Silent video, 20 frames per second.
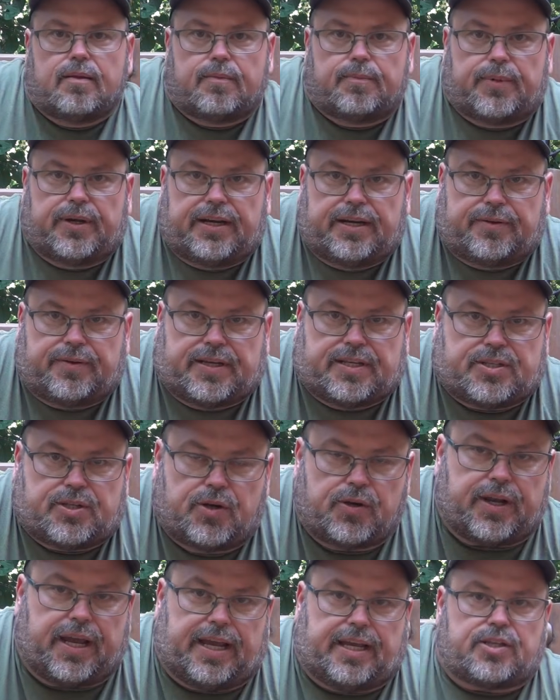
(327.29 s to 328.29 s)
but anyways,
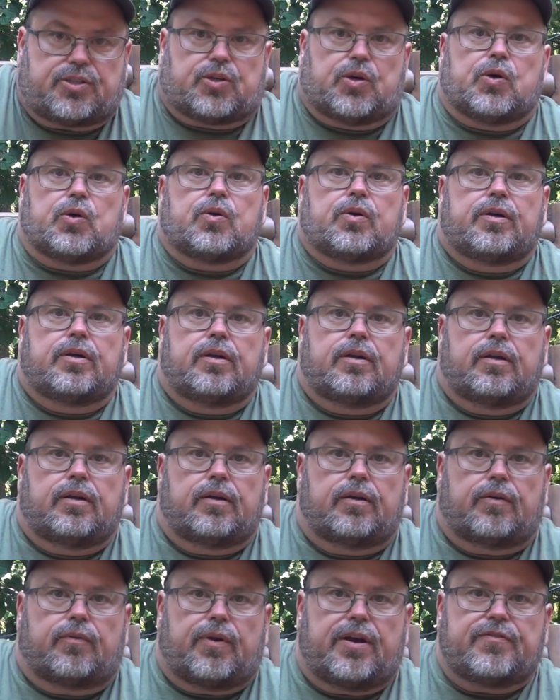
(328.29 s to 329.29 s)
okay, so
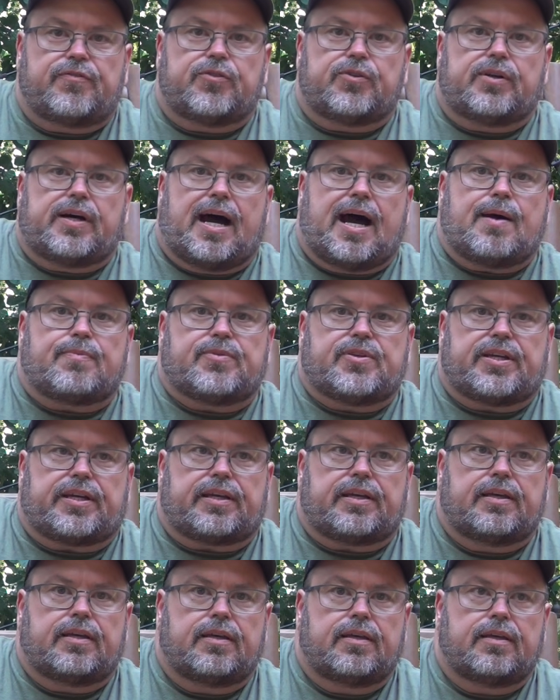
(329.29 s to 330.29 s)
rifle, optic.